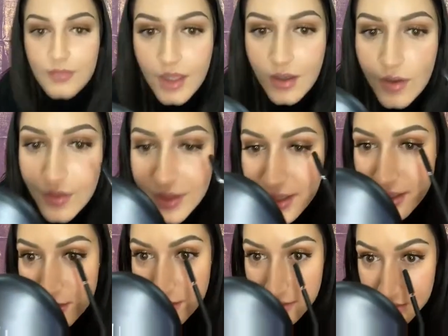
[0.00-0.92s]
Oh yeah,
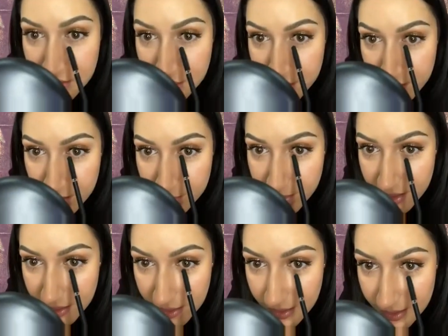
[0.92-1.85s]
that looks so good. Oh my
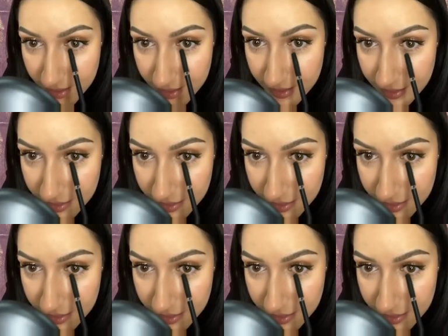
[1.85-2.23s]
God.